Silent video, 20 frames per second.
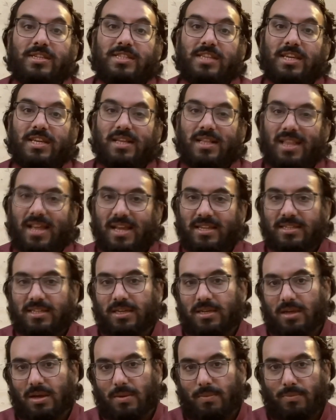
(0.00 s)
a
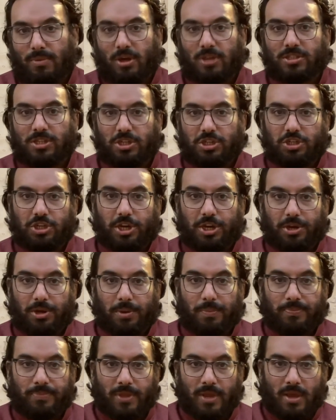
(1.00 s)
classic Boston
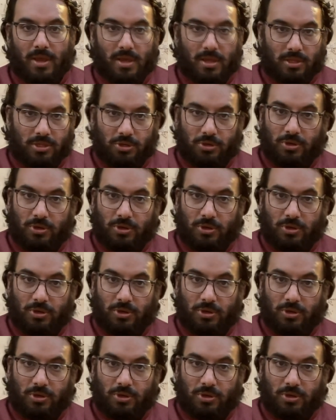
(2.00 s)
shaker. 2